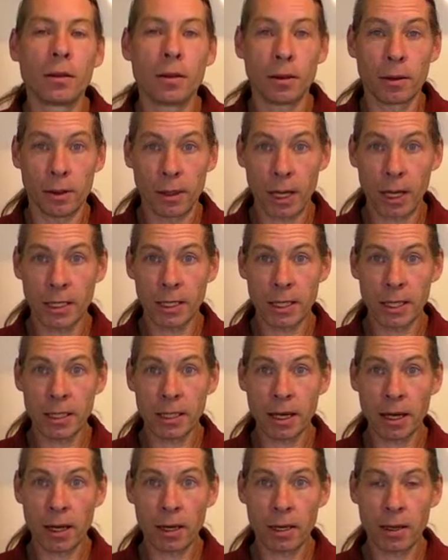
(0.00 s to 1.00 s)

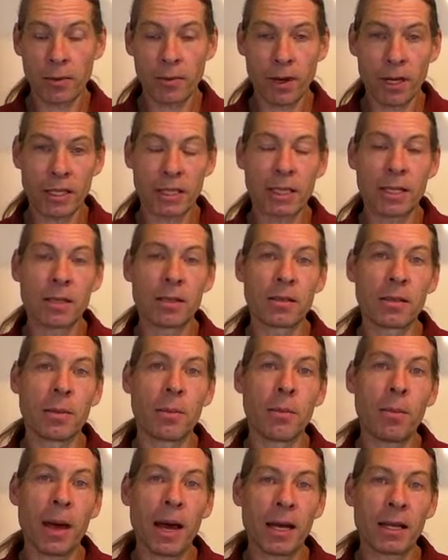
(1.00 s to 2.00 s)
Lajjitaadi Avashtas
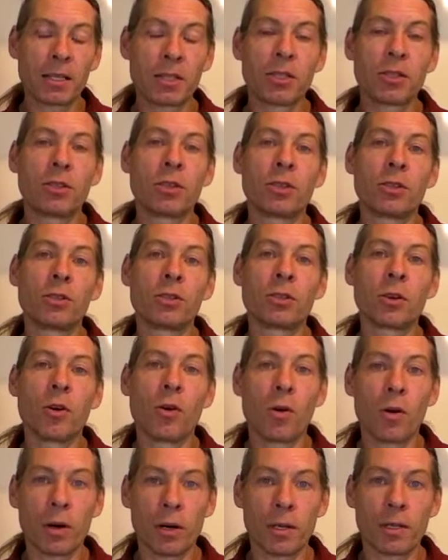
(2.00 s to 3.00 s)
Masters
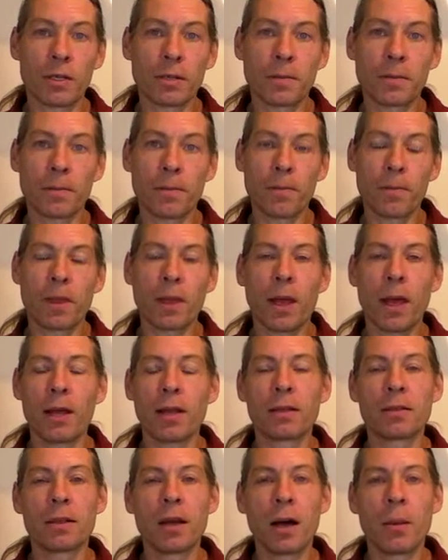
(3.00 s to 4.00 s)
Course. And
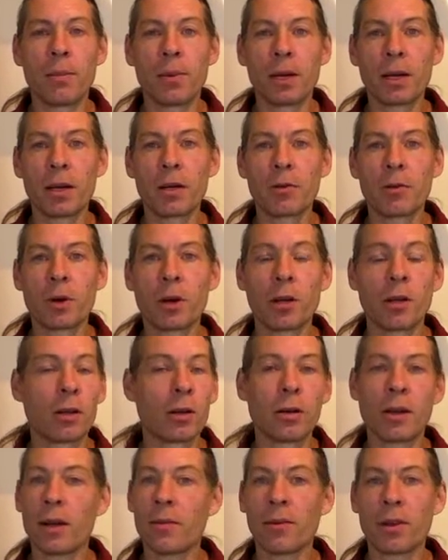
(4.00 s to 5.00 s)
it's not because we're going to
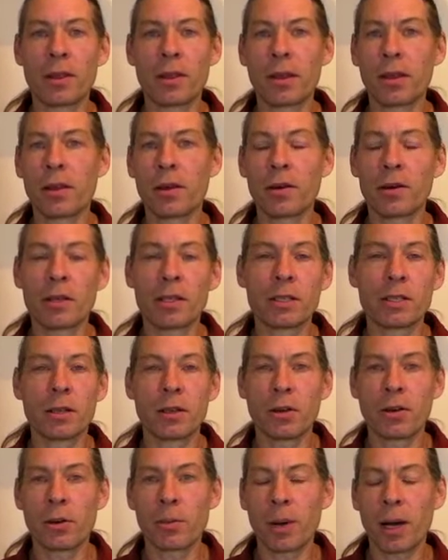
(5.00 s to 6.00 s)
learn everything there is to
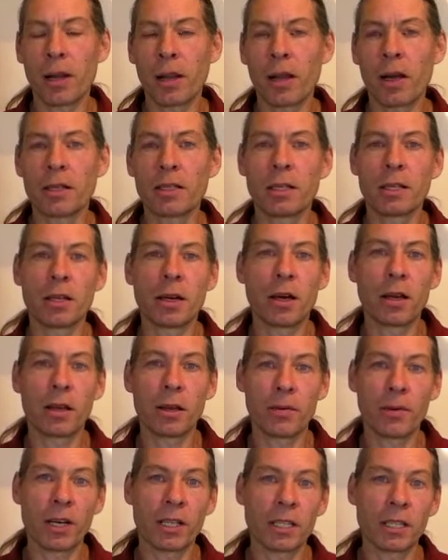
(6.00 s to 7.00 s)
learn about
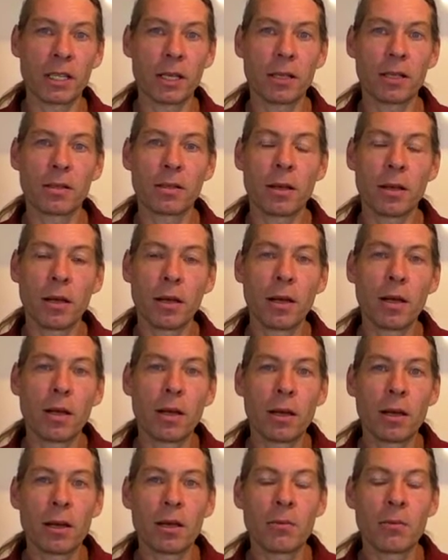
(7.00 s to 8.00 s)
Lajjitaadi Avashtas.
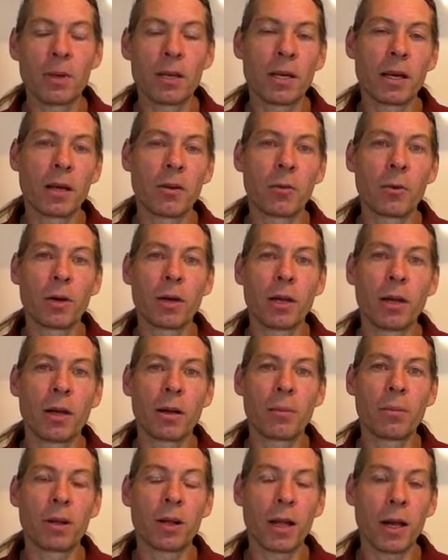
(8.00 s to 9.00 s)
It's because we're going to
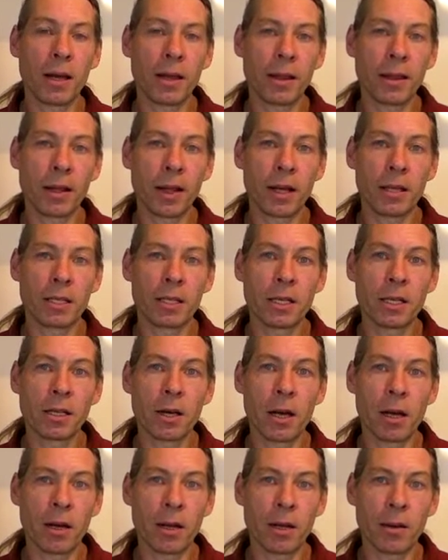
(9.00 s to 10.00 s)
apply the
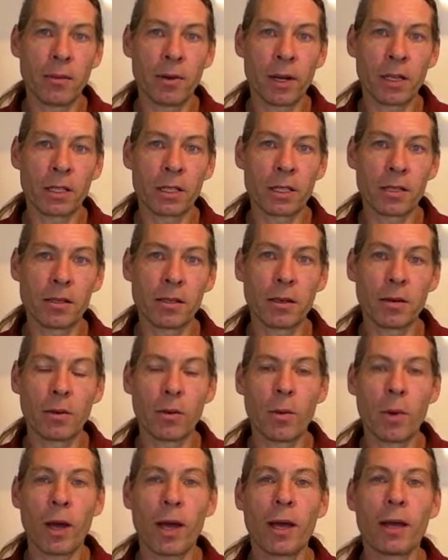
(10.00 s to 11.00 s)
Lajjitaadi Avashtas in a
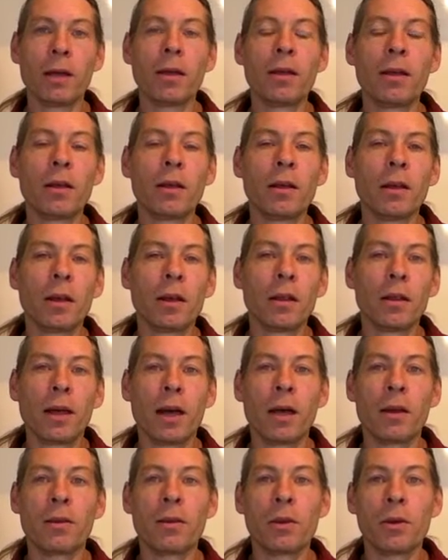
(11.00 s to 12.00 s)
way
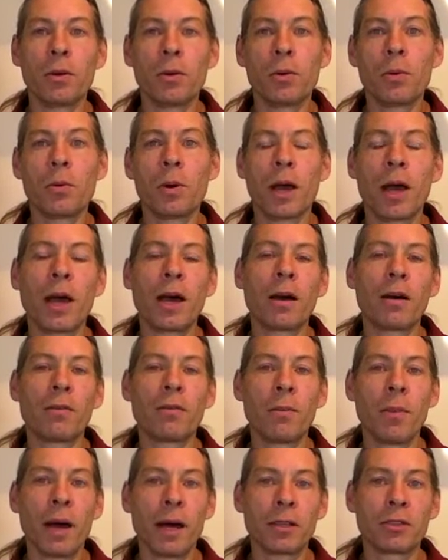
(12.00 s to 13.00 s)
that you
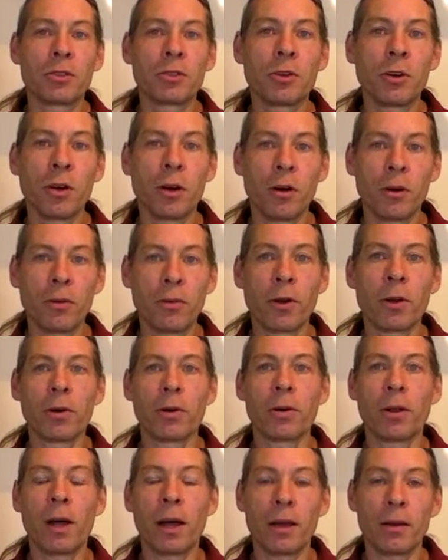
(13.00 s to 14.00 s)
have mastery over
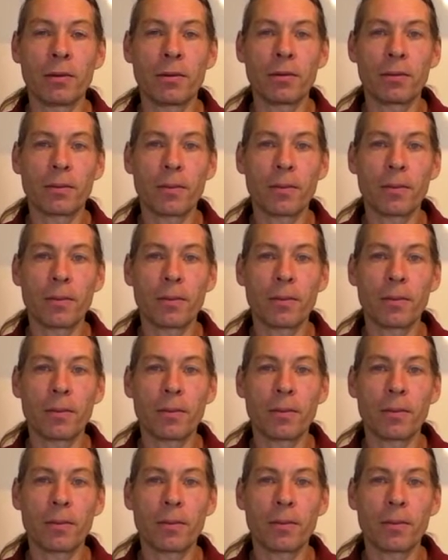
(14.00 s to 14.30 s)
your life.